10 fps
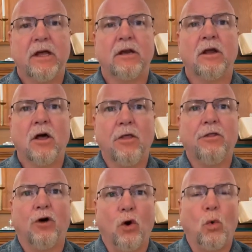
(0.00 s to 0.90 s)
in
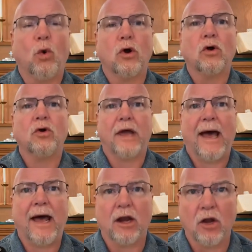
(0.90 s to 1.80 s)
the world
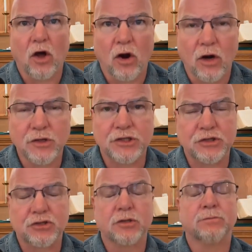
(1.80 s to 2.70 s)
at large
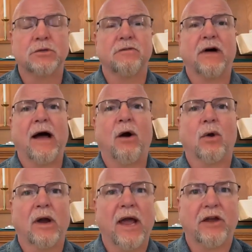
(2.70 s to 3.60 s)
in terms of
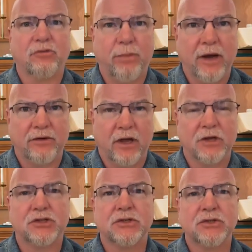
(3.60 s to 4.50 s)
our
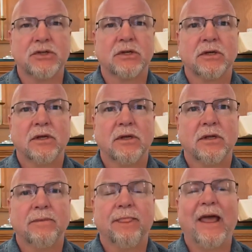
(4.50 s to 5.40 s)
expectations
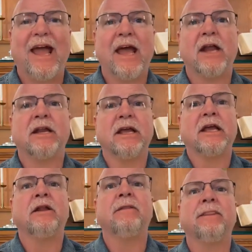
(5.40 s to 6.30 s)
and
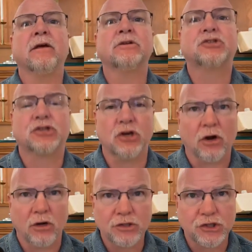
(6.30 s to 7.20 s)
in the
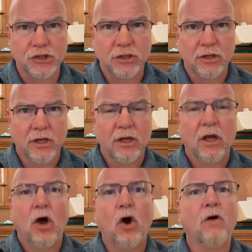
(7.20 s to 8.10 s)
church
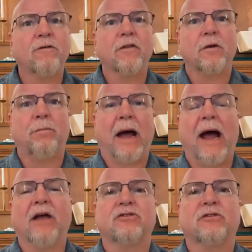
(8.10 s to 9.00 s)
over the
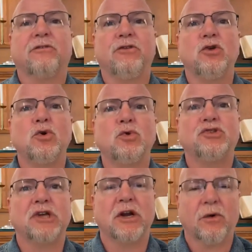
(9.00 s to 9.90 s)
past few
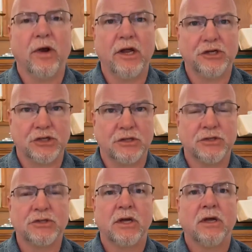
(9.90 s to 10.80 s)

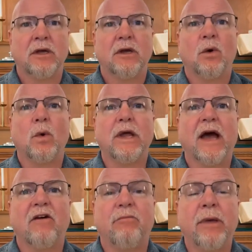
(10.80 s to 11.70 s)
generations, we
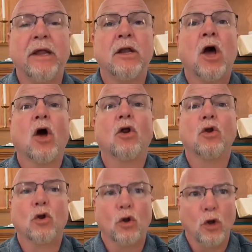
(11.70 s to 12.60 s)
have been
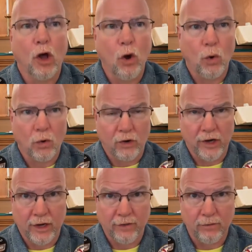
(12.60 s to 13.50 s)

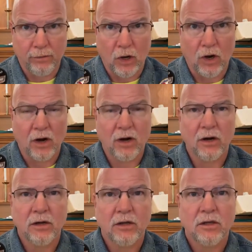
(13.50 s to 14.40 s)
lowering the
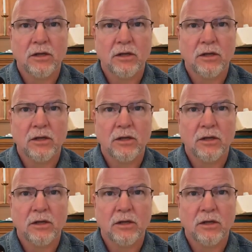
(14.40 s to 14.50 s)
bar